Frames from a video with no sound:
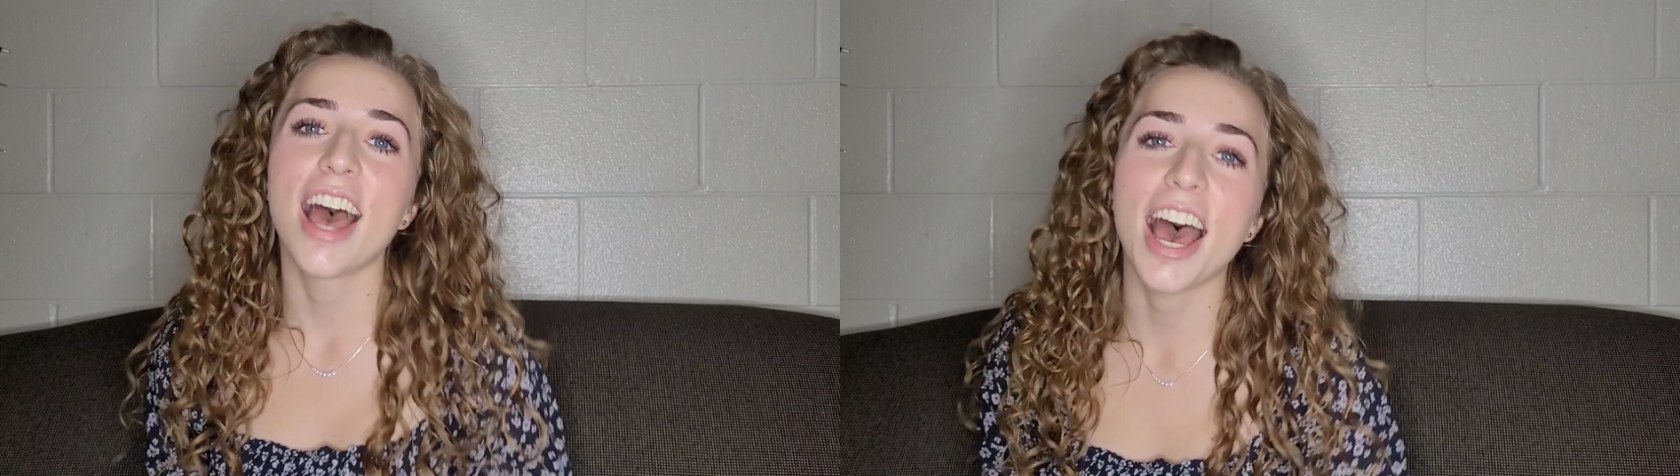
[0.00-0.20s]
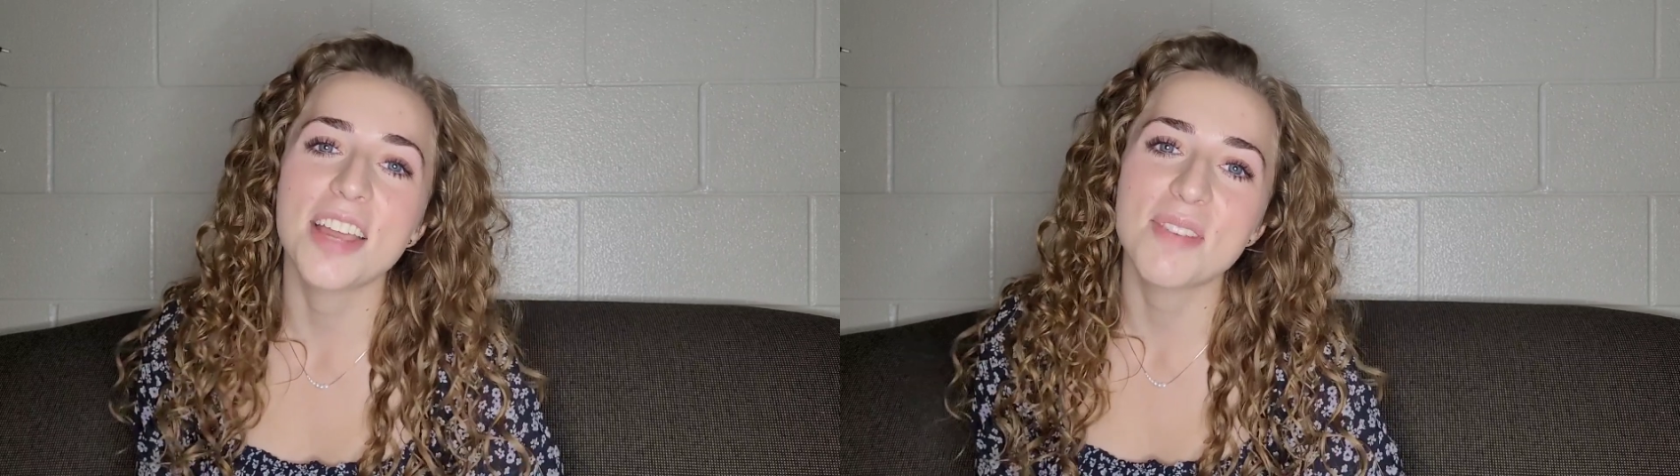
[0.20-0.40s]

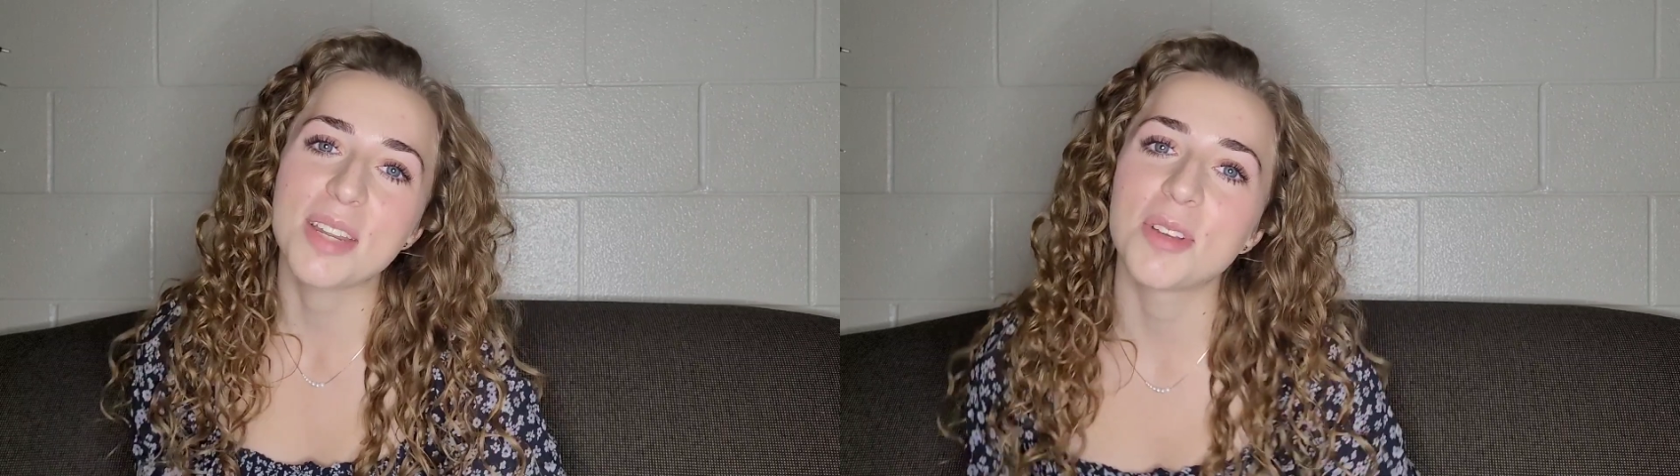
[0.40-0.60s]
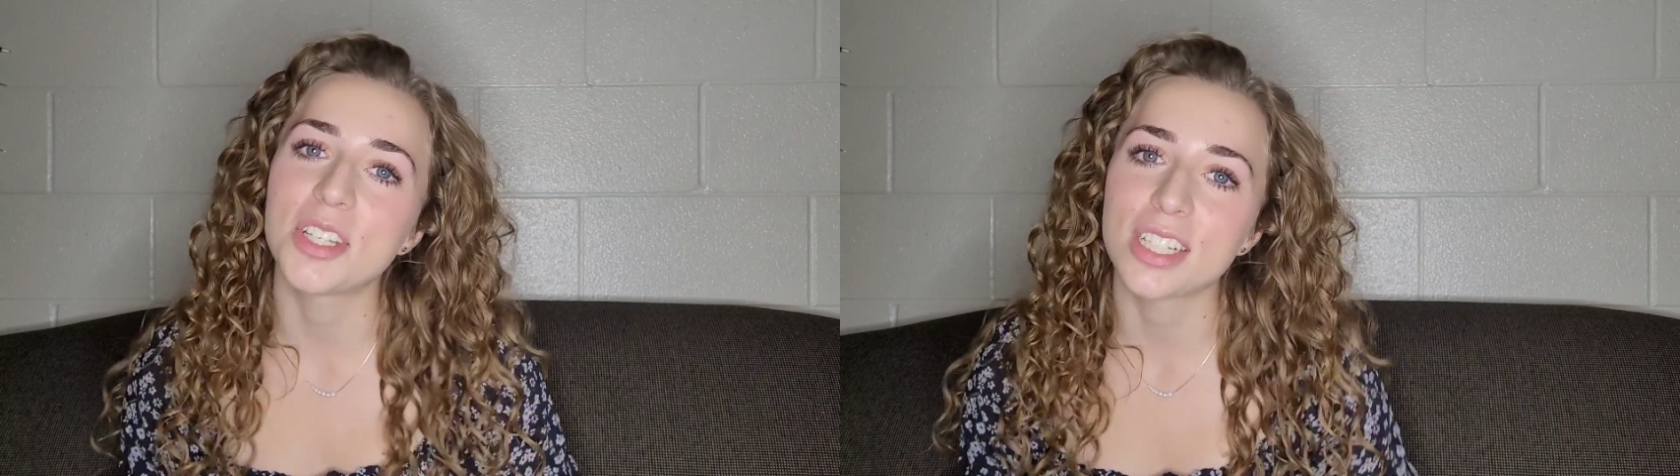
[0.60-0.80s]
Hi, my
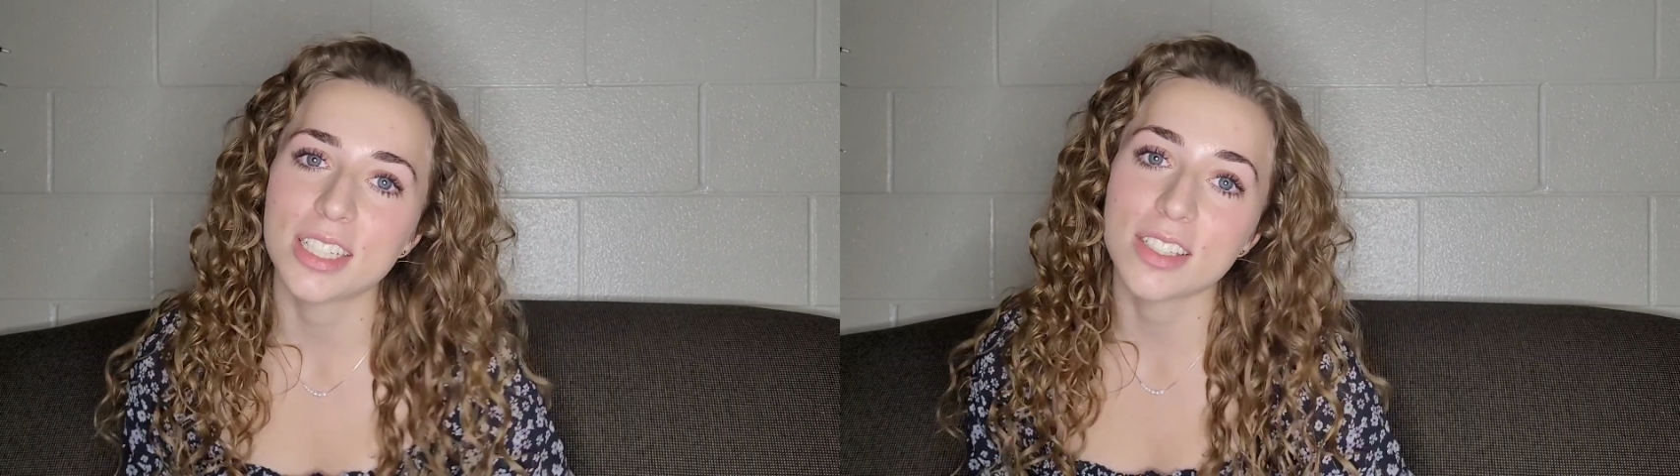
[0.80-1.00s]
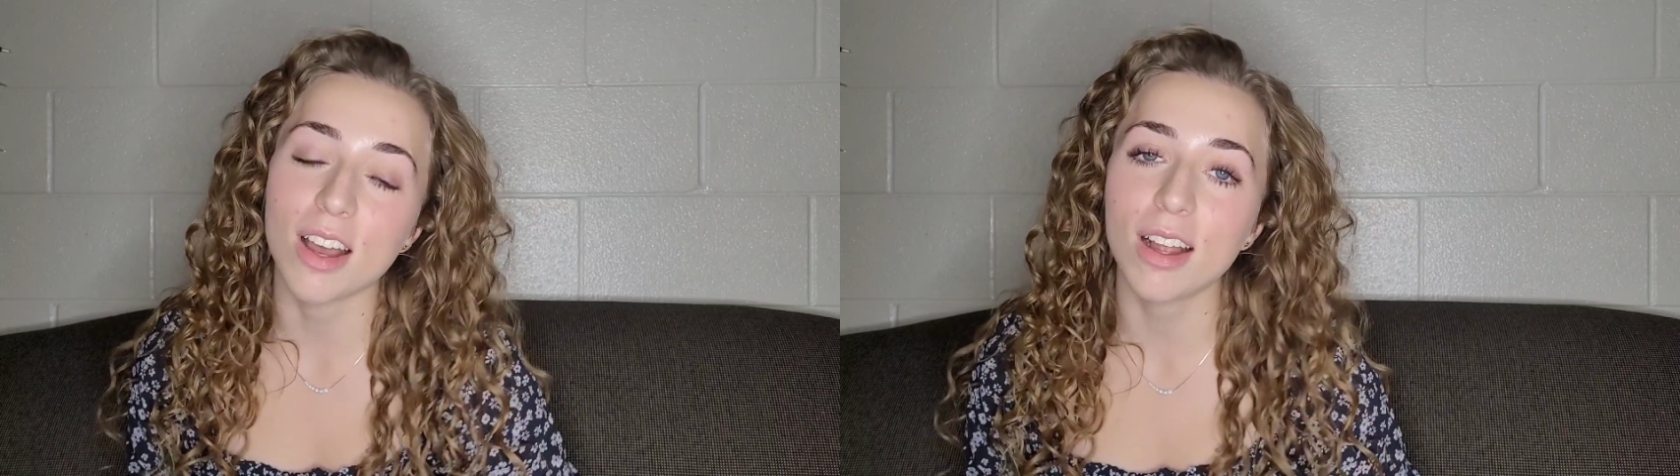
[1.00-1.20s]
name is
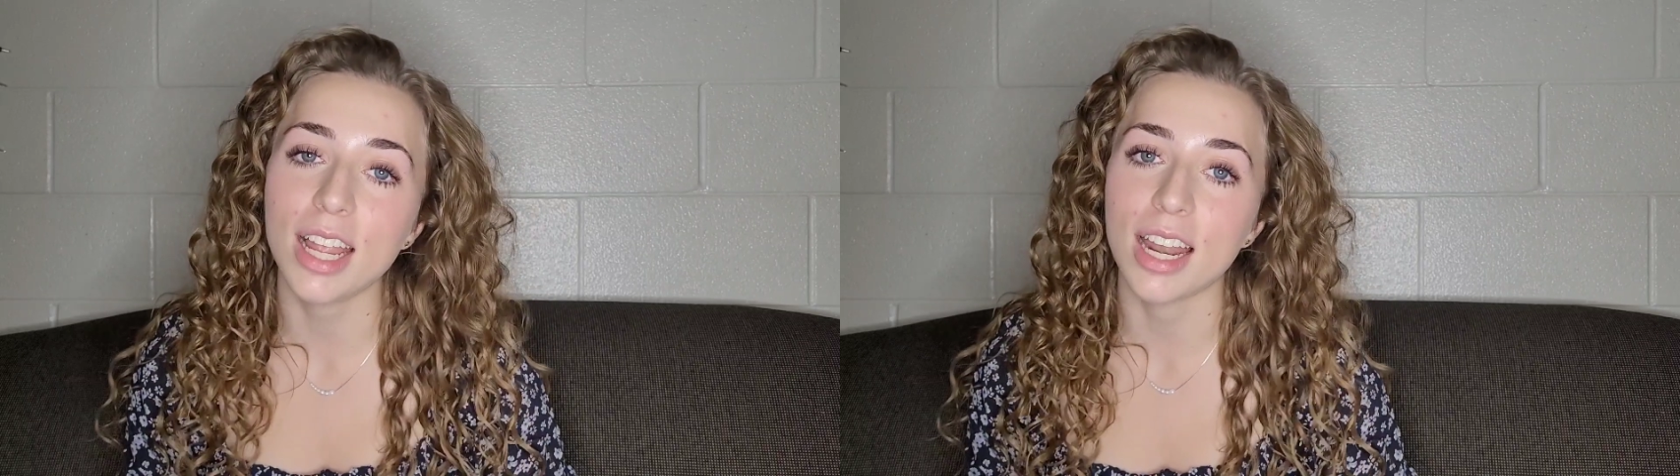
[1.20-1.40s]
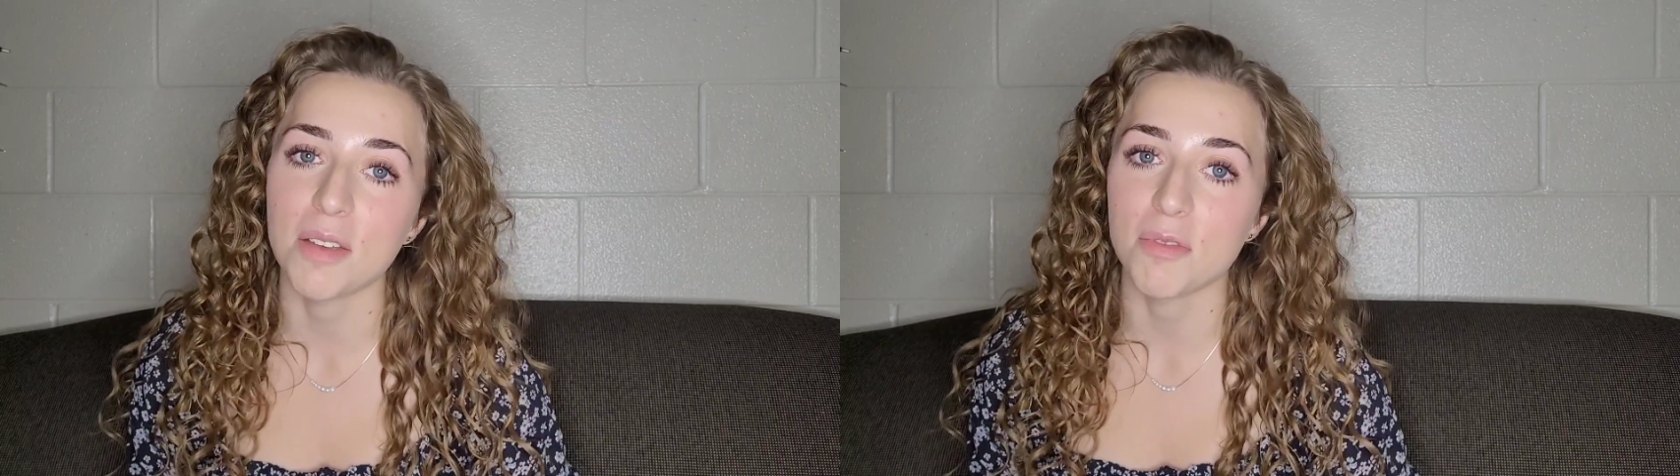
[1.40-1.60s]
Jessica Zaugg
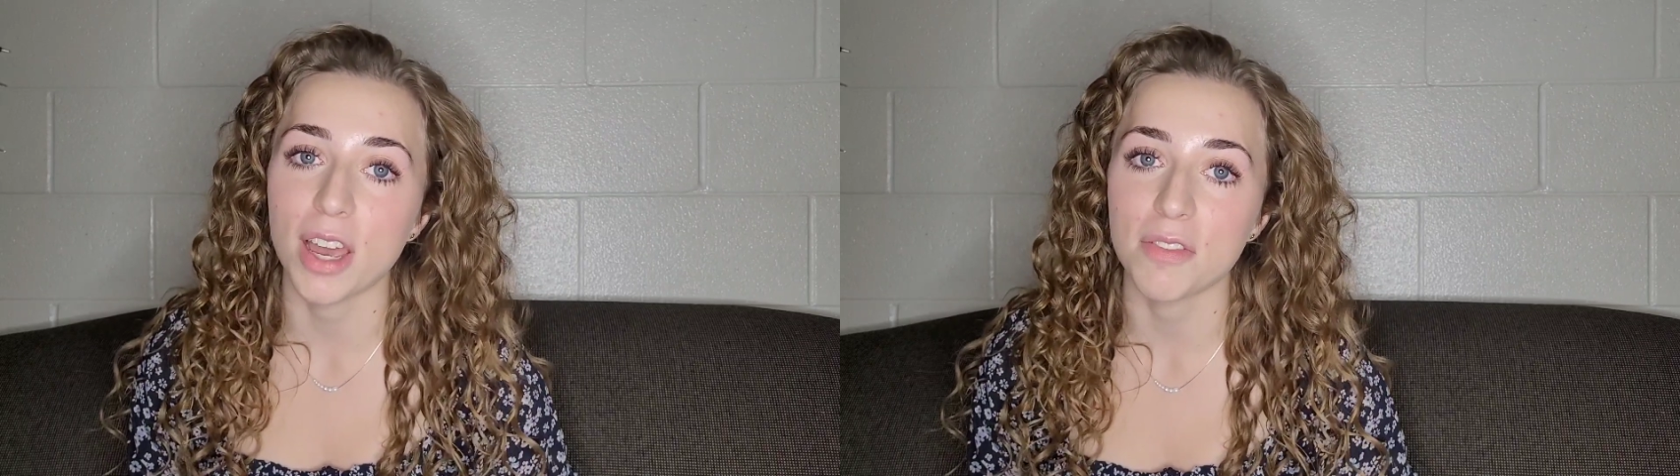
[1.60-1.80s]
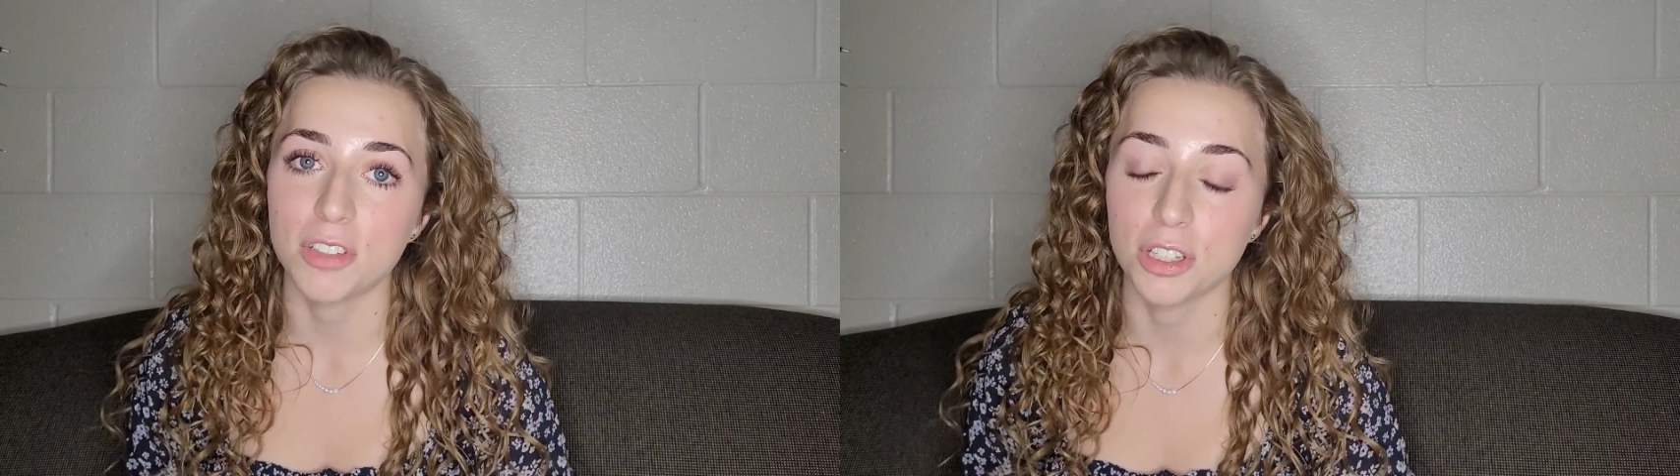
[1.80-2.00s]
and I'm
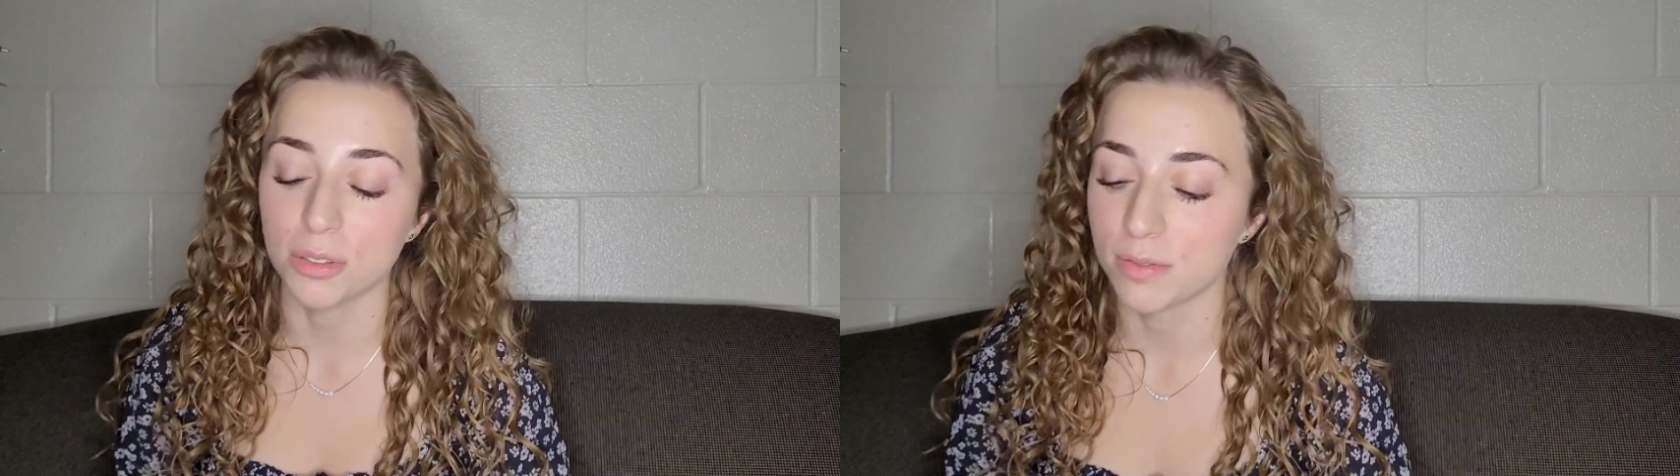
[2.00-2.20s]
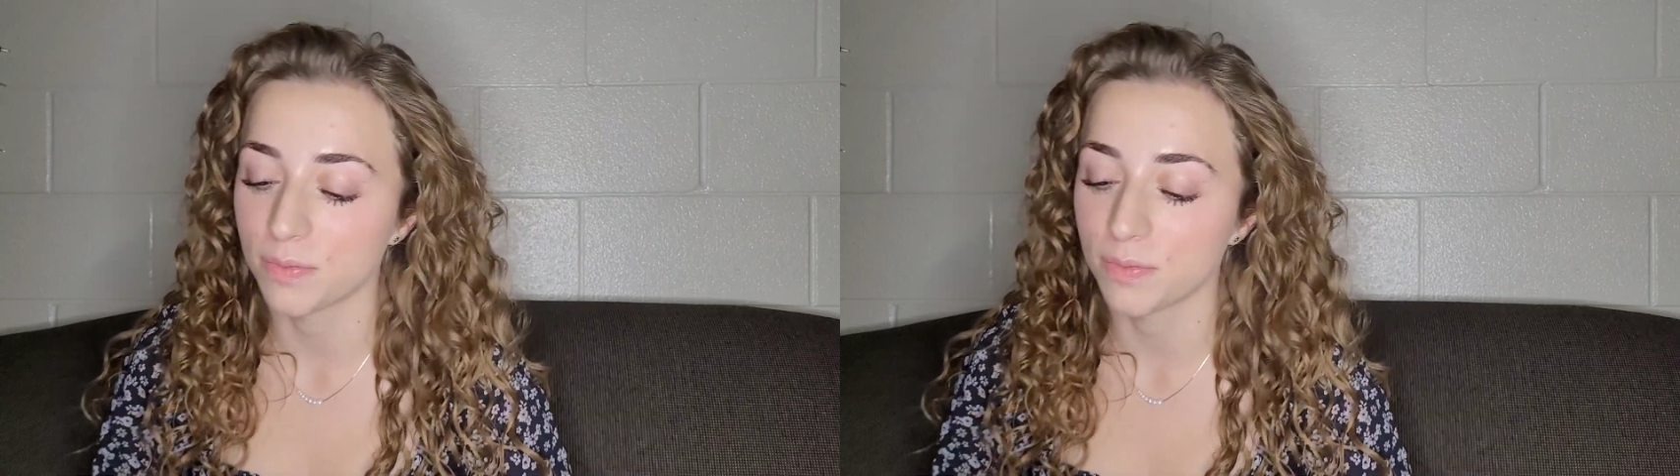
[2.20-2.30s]
5'2".